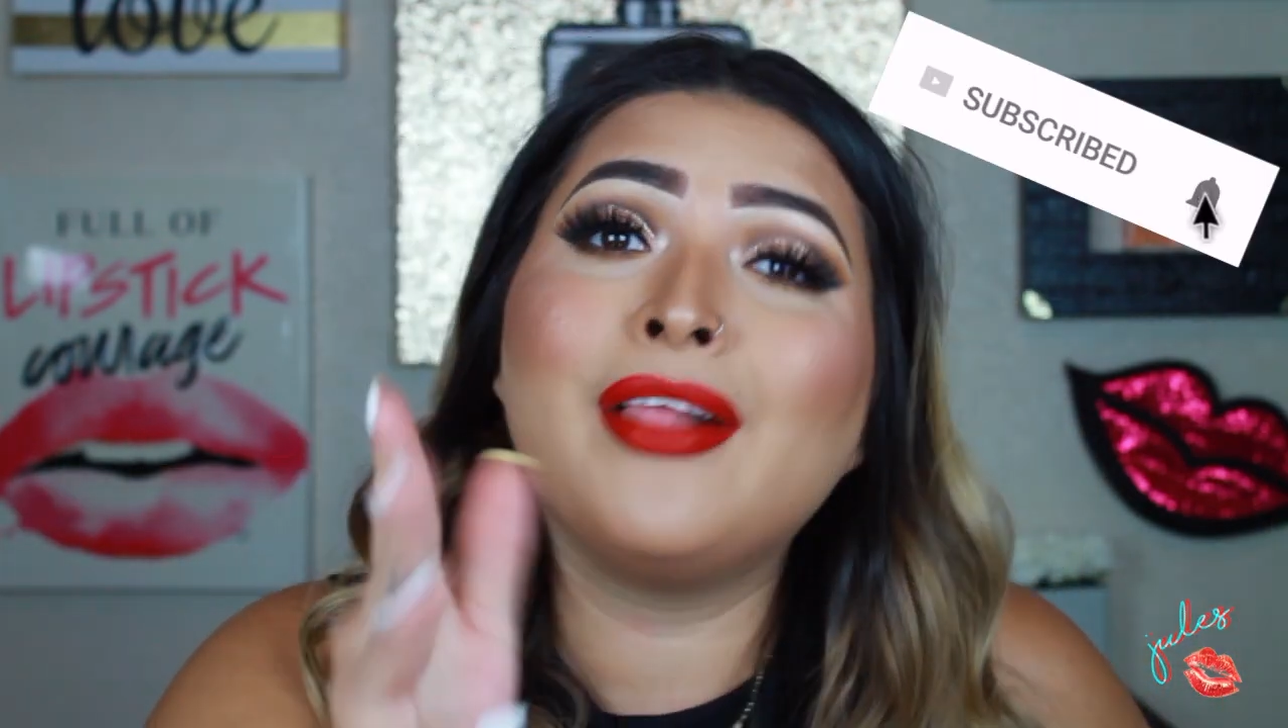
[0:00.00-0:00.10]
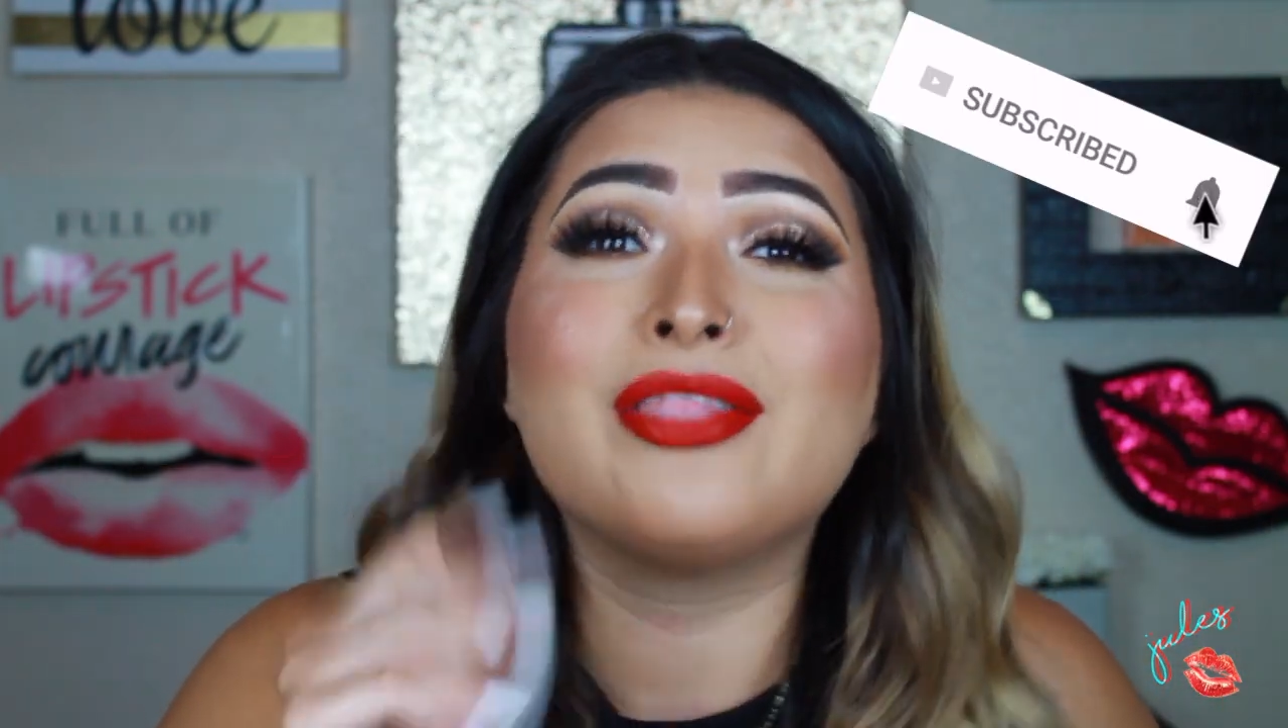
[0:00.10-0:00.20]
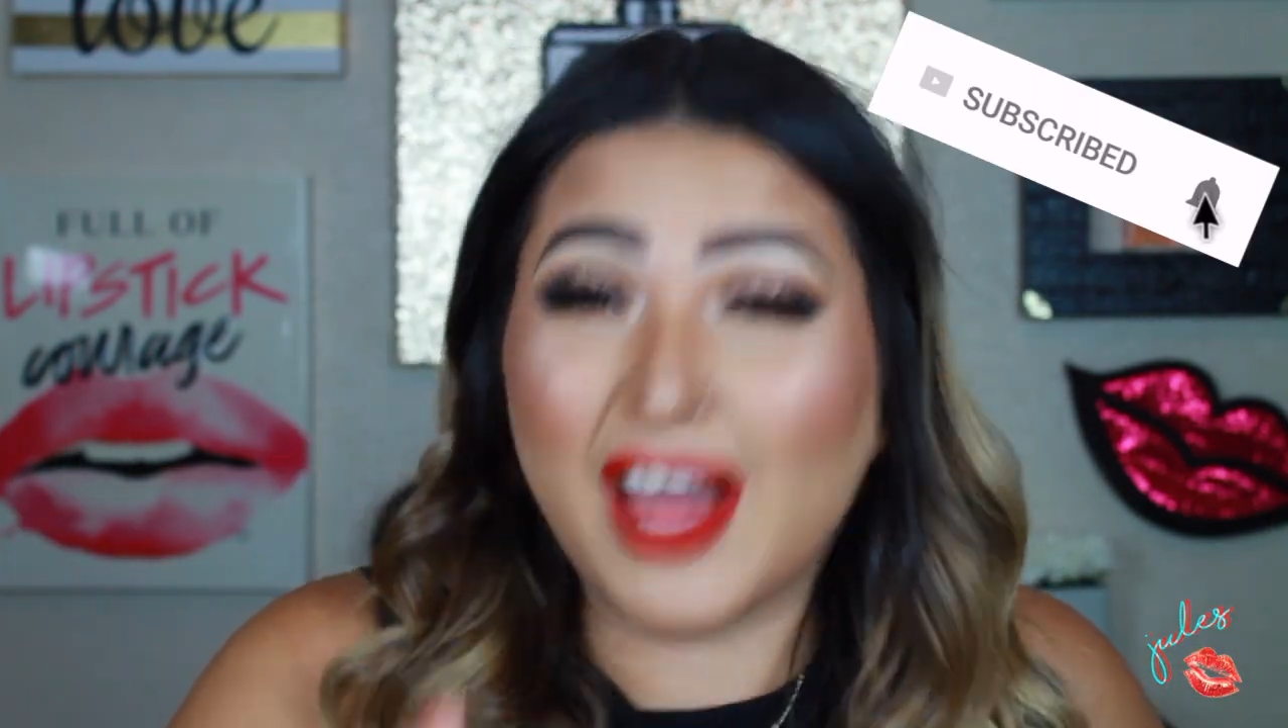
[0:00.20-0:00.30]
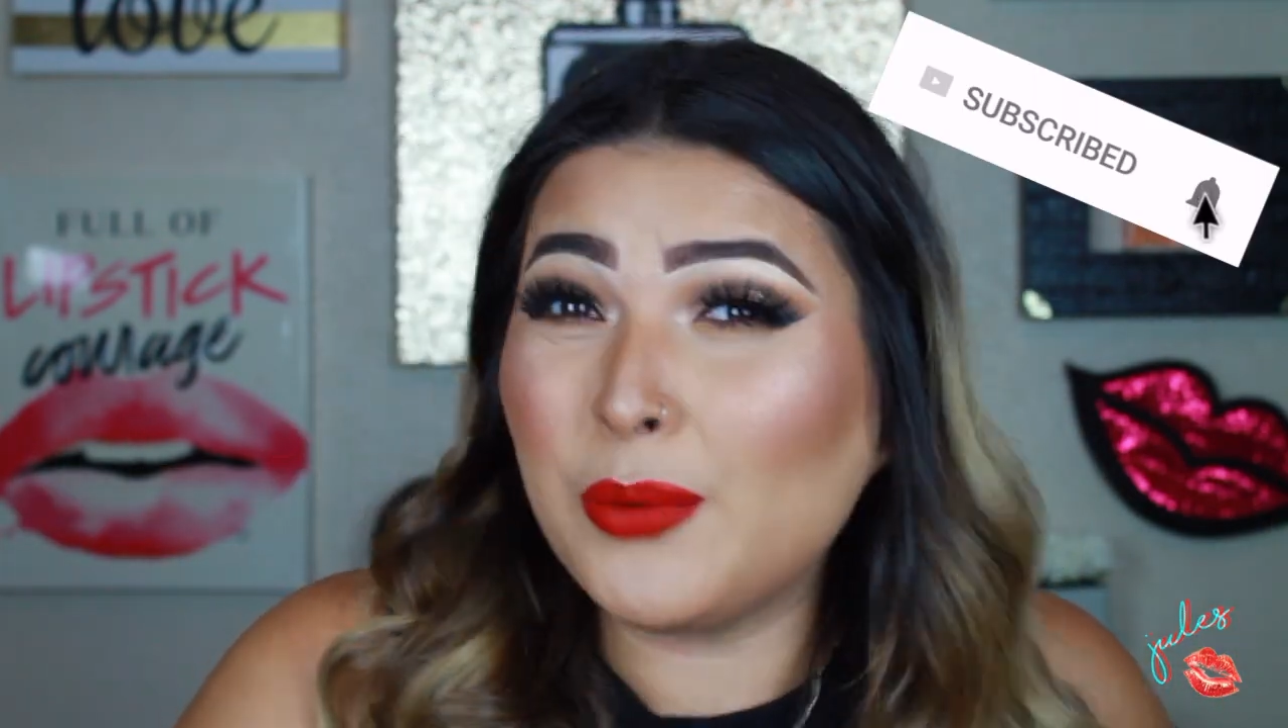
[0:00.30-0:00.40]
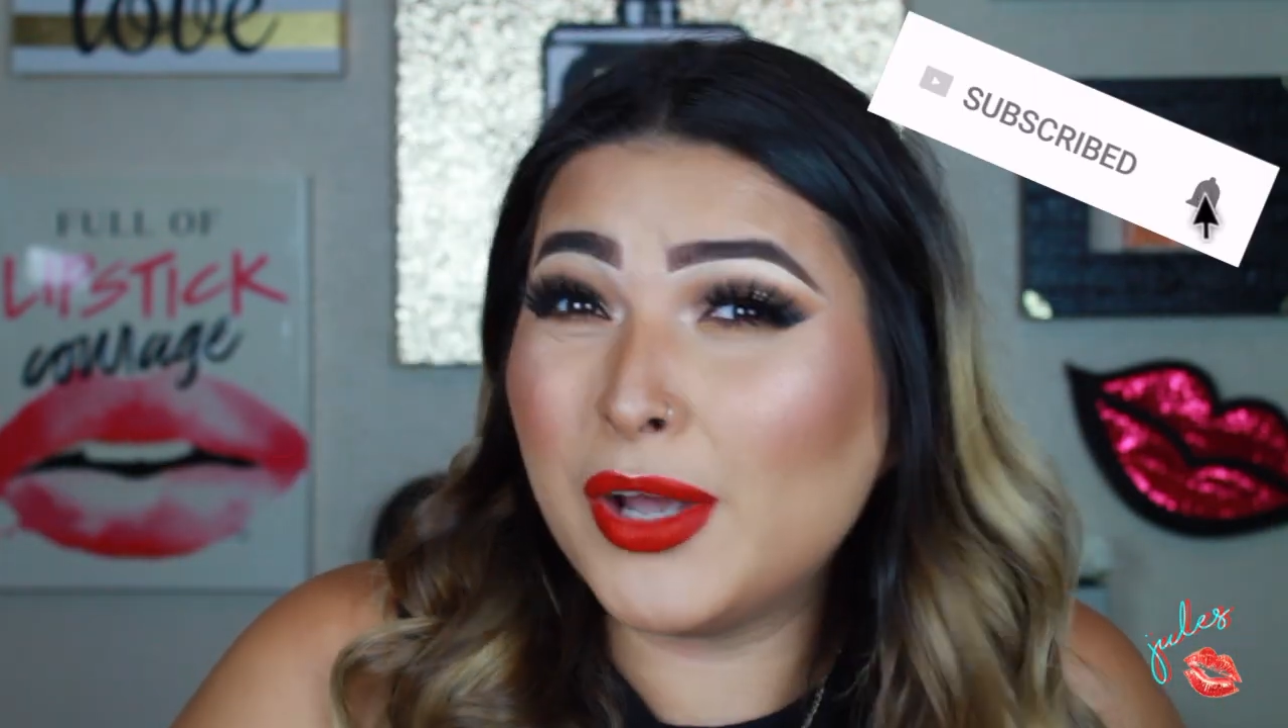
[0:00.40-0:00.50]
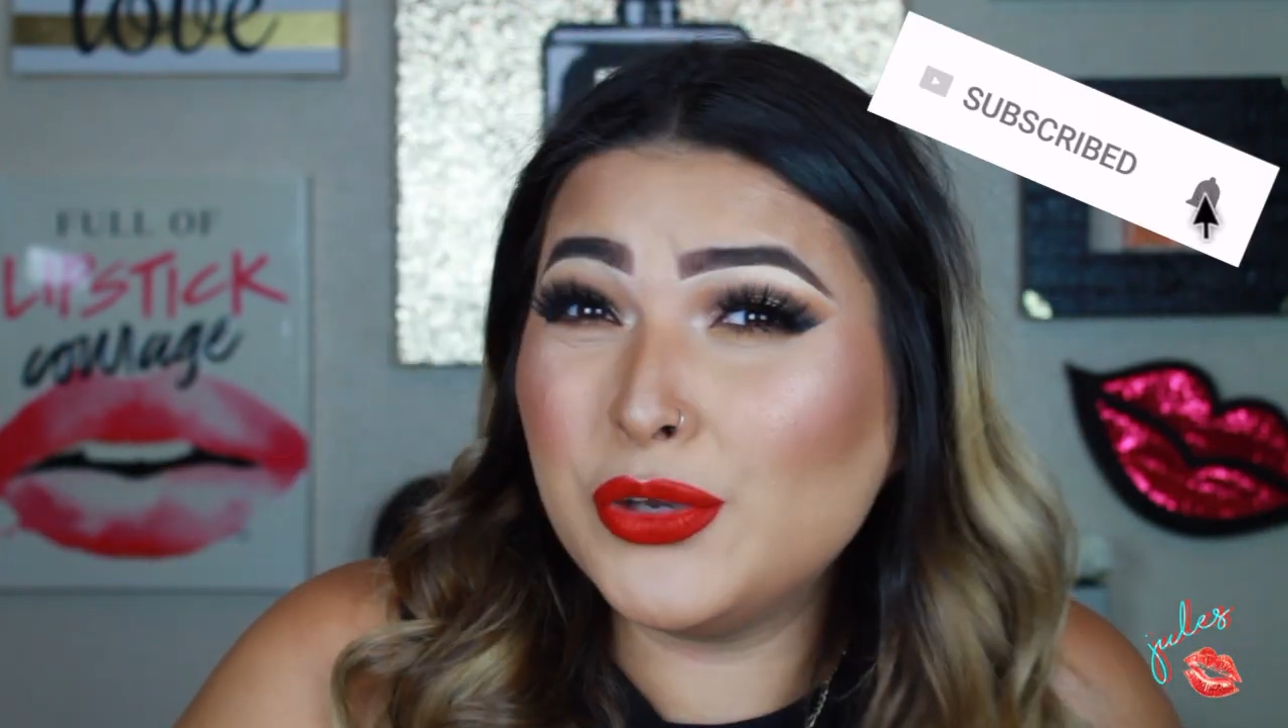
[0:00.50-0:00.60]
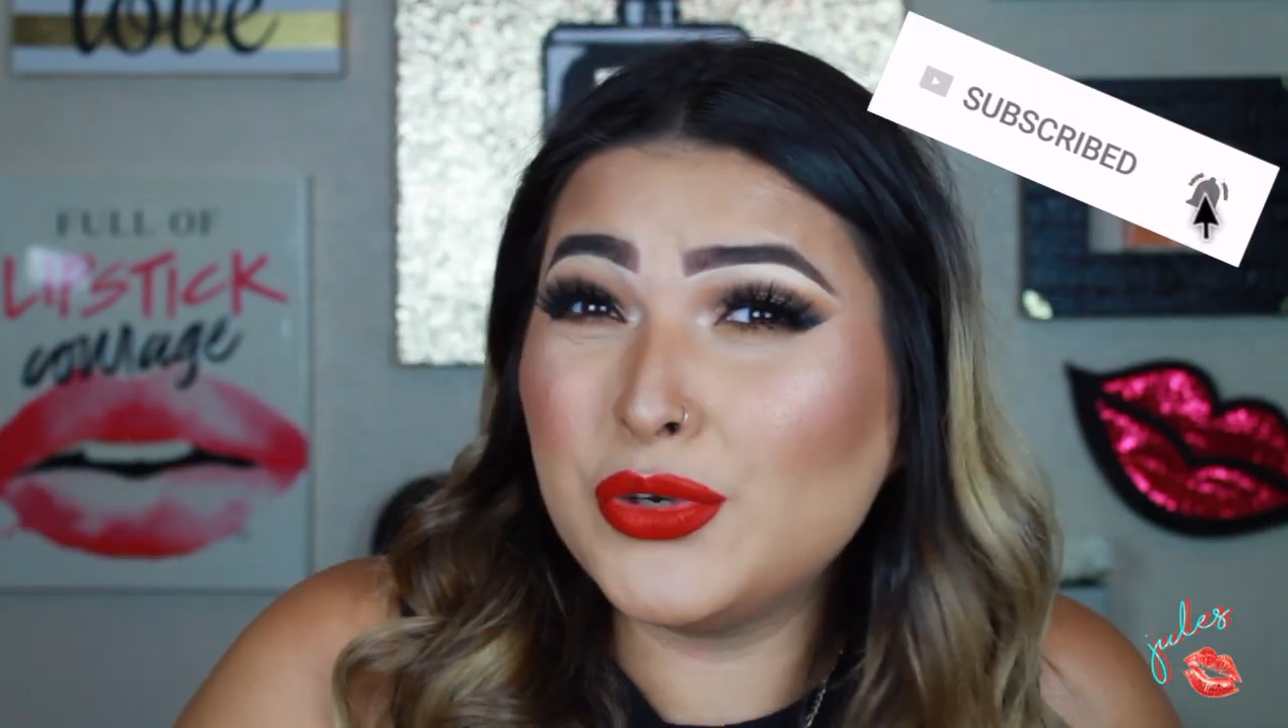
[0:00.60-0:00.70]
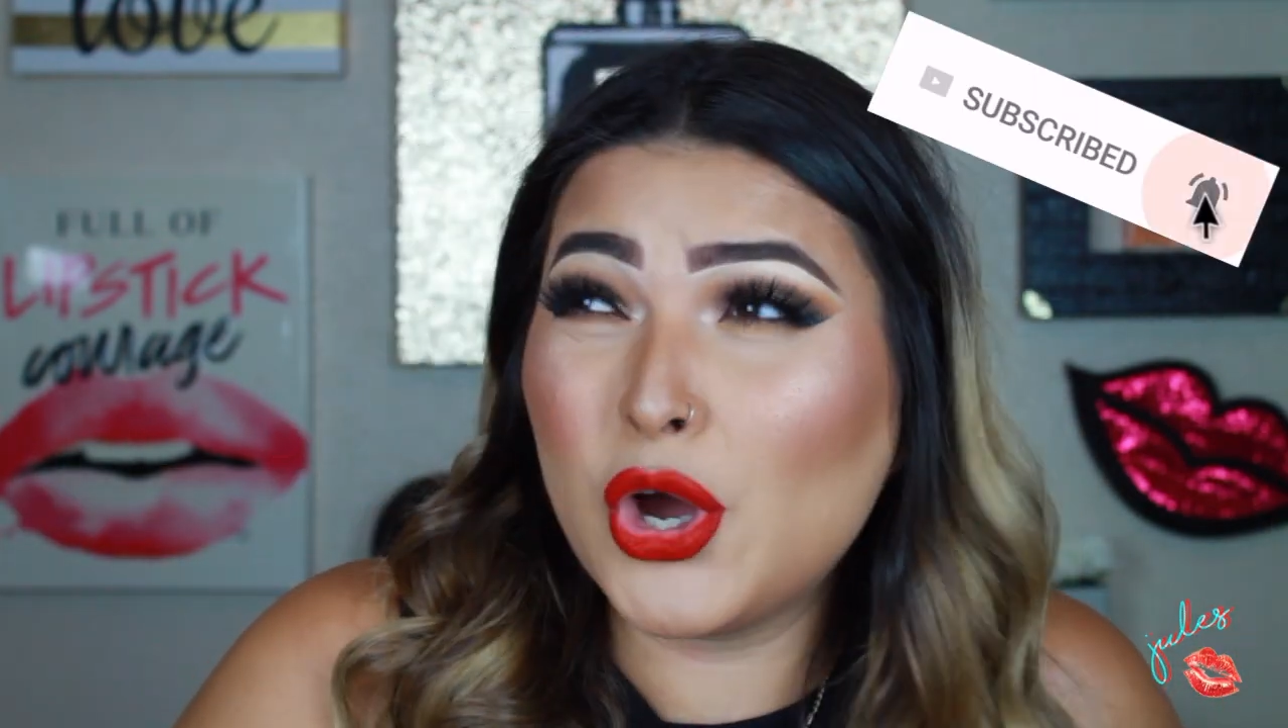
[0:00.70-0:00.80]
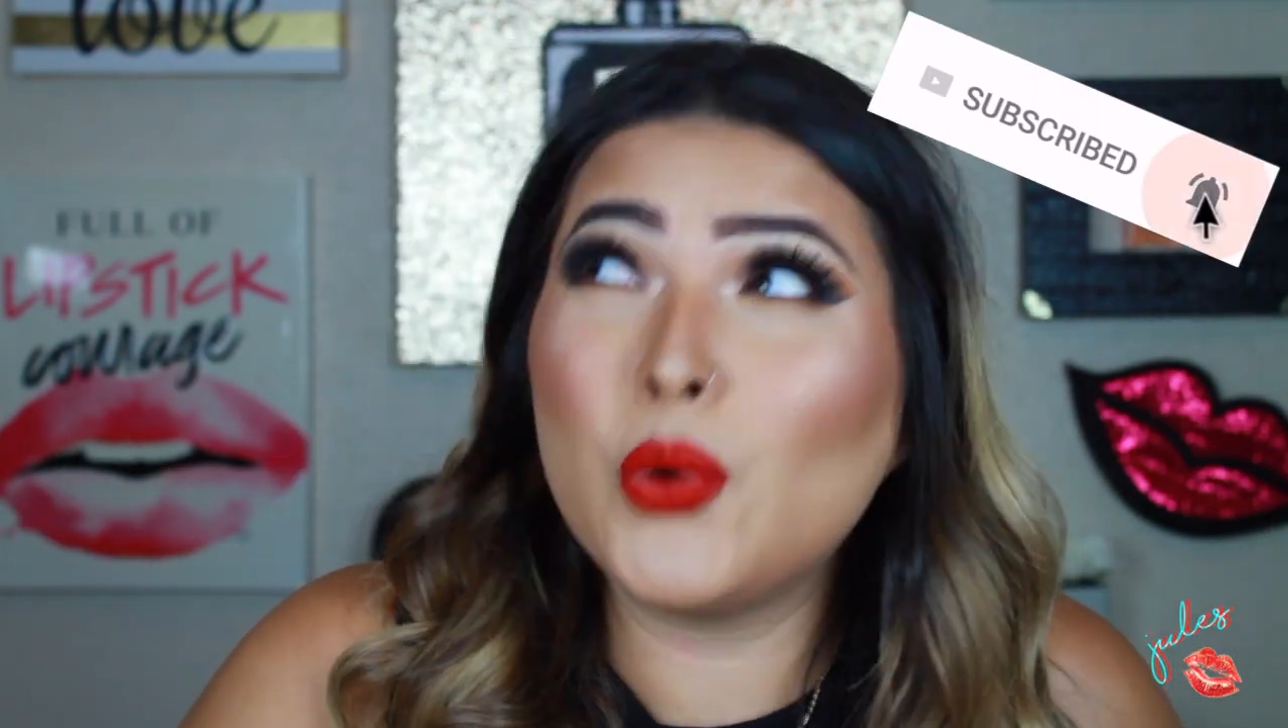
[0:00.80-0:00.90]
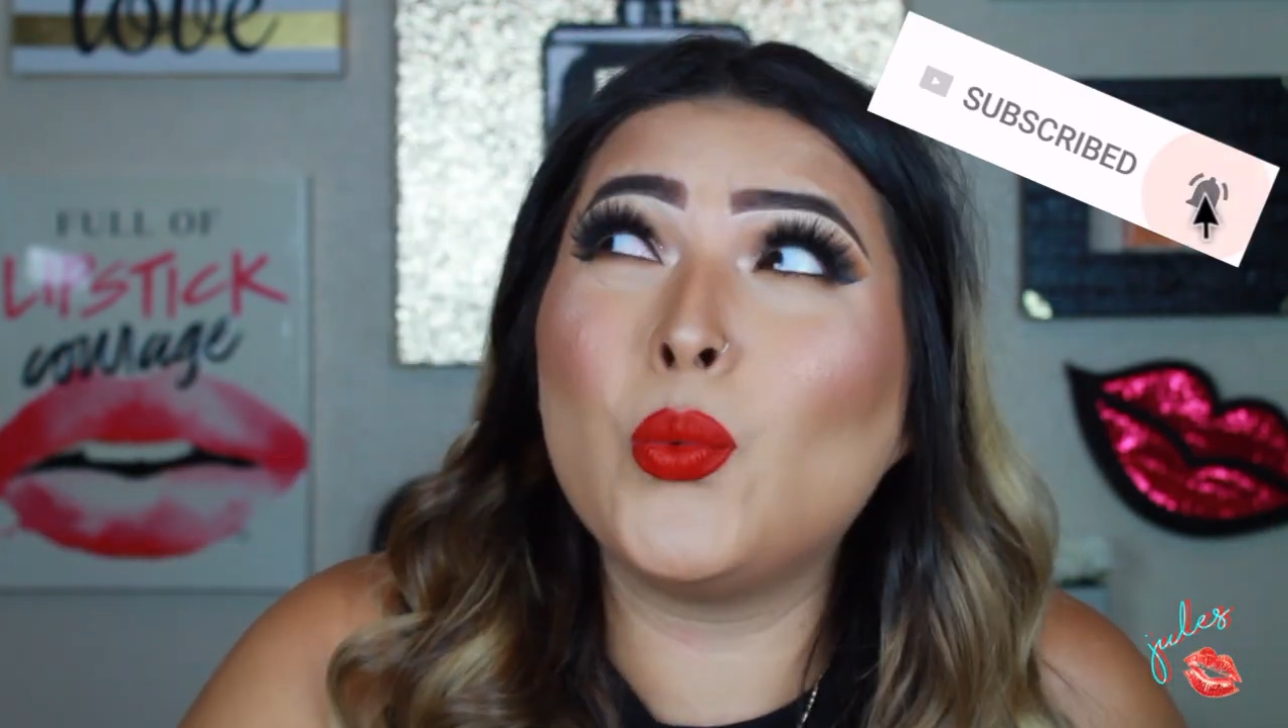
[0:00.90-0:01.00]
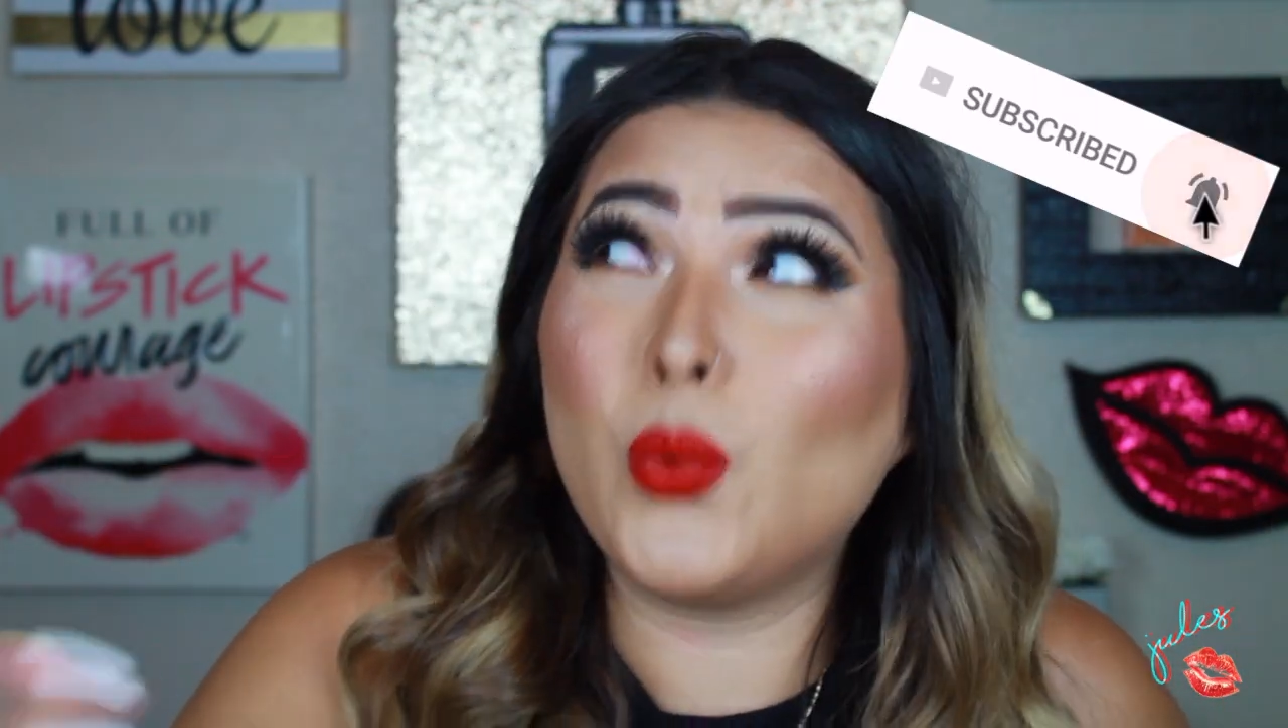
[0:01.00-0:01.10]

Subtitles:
That way you know